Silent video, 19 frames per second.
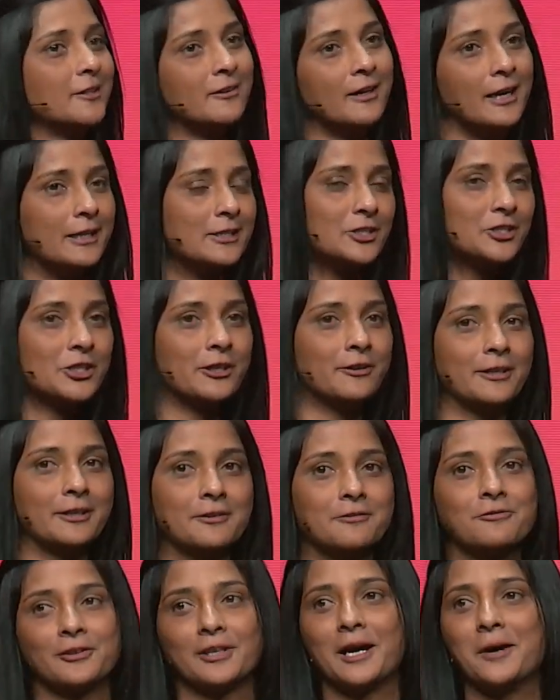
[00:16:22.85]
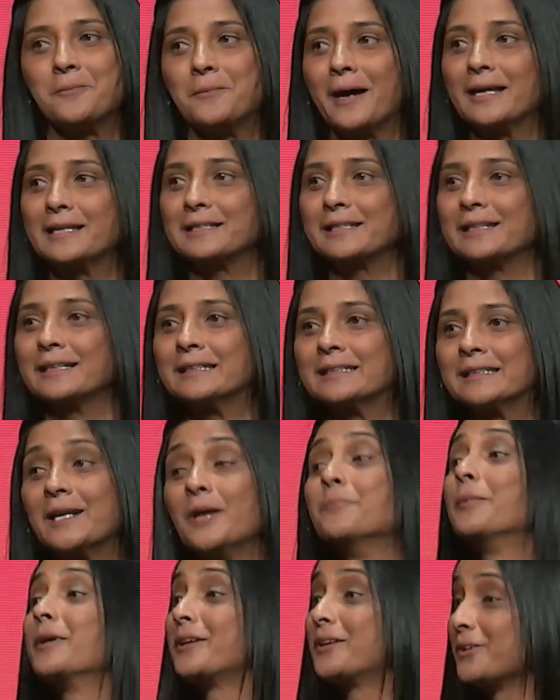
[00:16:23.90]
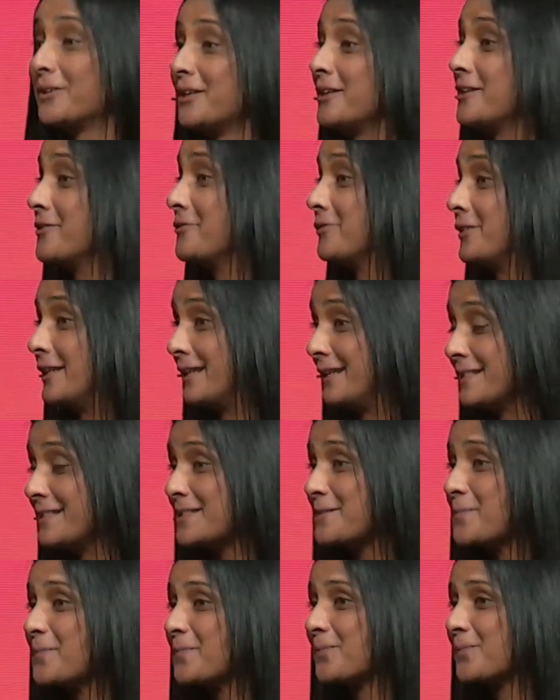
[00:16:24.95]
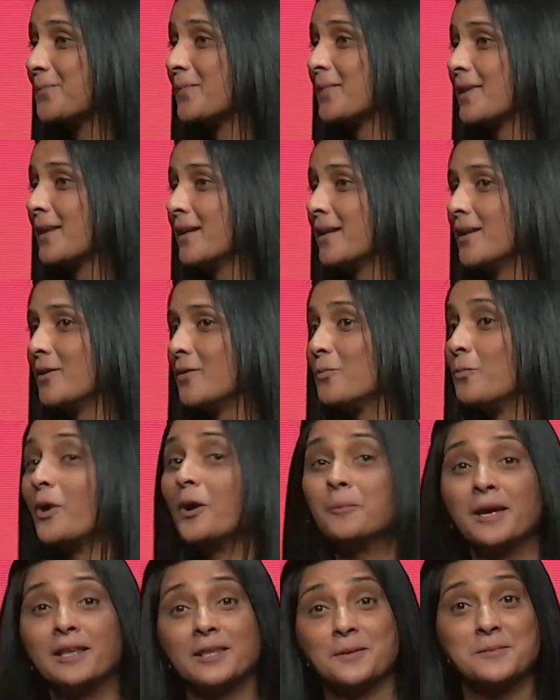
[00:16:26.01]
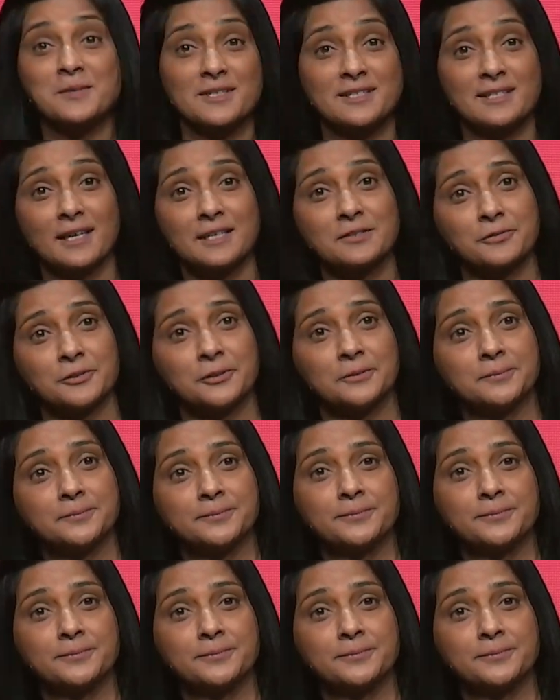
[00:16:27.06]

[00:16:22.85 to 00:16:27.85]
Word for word: or Ed Sheeran for that matter, but good on you if it is. What made them successful?